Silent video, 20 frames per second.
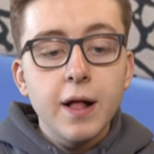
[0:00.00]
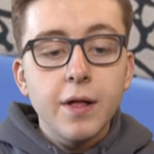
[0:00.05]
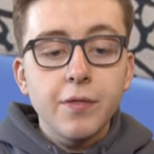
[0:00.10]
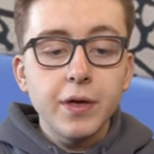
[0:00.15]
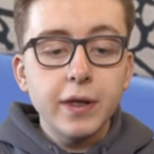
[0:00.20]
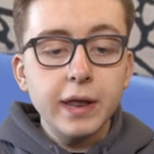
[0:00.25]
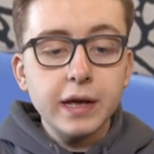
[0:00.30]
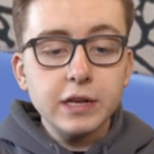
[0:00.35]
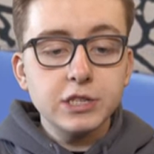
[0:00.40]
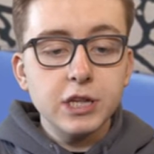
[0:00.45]

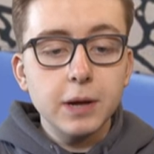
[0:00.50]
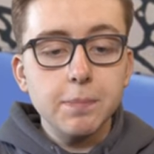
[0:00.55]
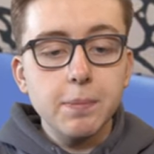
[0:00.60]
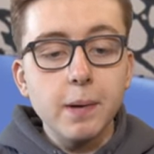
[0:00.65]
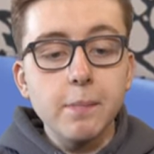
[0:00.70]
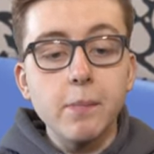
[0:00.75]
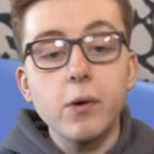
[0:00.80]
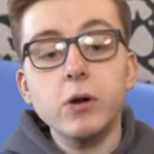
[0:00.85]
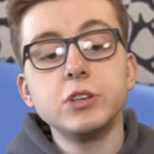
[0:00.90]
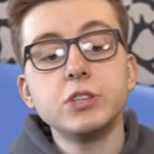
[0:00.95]
The next up
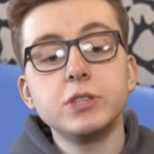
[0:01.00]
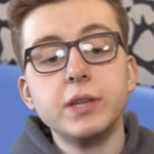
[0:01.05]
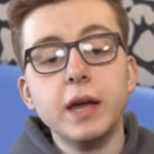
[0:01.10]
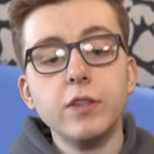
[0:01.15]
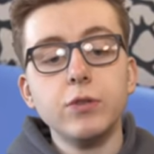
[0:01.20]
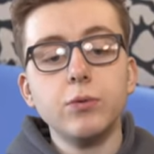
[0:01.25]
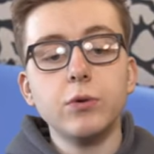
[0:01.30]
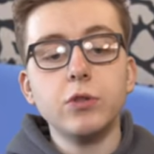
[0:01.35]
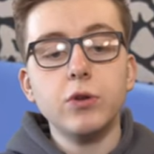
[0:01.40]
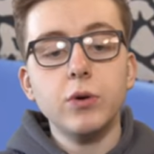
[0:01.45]
on March
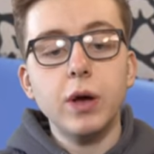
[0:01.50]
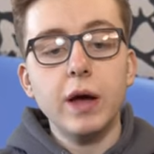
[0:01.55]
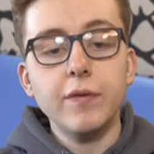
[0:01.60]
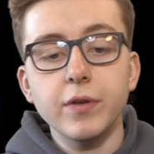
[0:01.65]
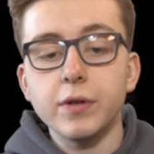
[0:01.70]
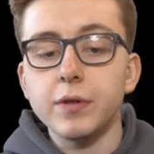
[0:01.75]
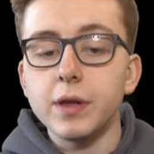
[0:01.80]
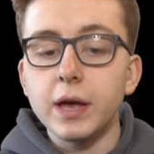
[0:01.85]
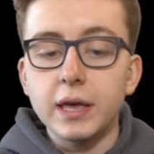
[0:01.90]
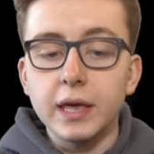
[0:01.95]
10th, we do
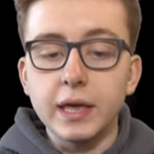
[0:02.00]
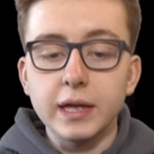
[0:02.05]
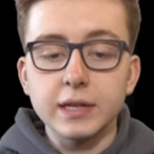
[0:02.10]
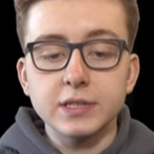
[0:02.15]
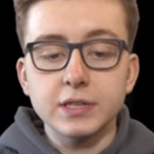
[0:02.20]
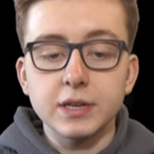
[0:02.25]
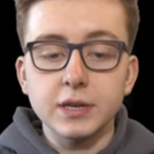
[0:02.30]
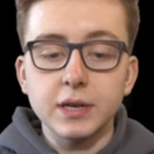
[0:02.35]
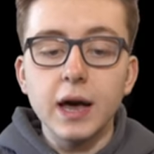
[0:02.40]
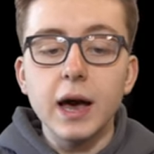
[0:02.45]
the Nike and
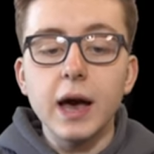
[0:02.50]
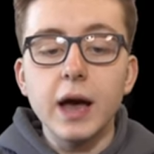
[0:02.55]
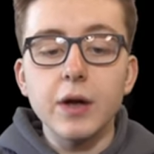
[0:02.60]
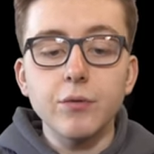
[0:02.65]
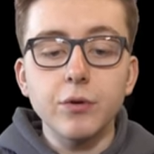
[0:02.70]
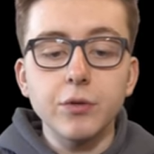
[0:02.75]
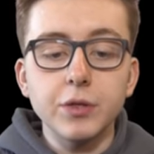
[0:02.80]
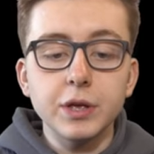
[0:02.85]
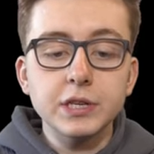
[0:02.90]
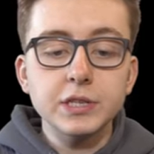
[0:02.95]
Sacai
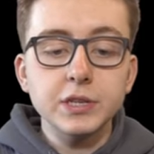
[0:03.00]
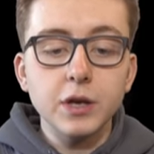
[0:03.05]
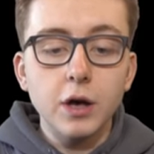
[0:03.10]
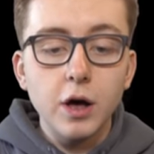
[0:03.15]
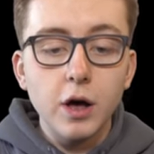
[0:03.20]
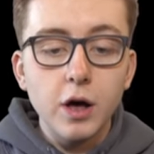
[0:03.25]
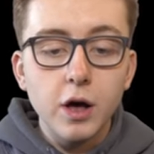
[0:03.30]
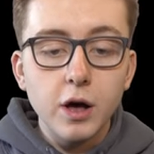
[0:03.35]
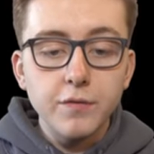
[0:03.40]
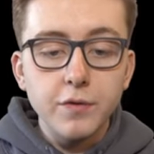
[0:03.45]
release
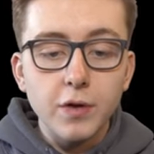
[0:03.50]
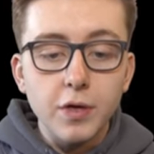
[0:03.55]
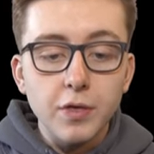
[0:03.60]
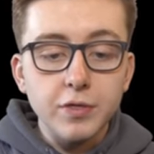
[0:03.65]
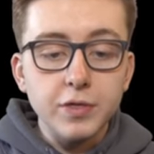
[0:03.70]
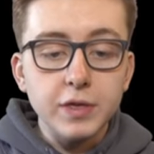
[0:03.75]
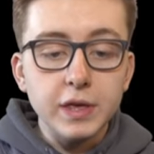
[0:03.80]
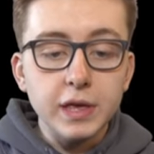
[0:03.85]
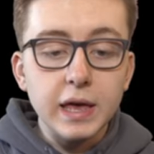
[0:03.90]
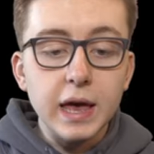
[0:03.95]
of
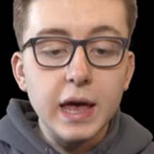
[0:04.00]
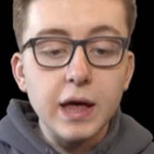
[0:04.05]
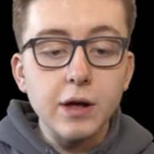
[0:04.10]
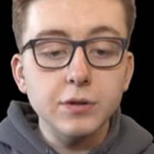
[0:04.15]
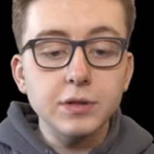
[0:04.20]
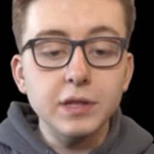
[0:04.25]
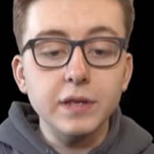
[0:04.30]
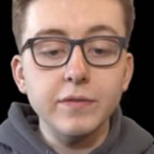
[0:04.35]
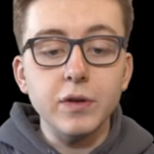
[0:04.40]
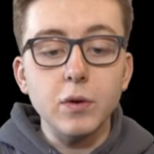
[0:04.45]
the
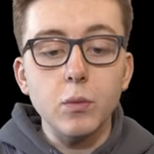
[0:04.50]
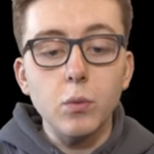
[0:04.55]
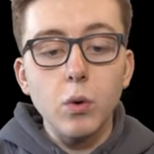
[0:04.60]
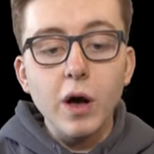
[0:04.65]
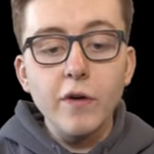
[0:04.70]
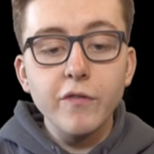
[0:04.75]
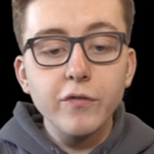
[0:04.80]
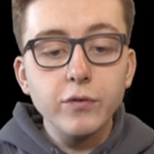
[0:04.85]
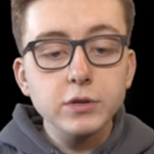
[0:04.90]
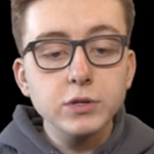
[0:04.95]
LDV
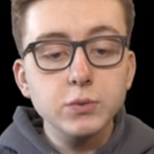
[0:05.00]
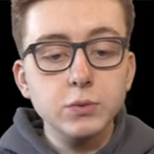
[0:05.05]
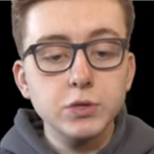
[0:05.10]
waffles,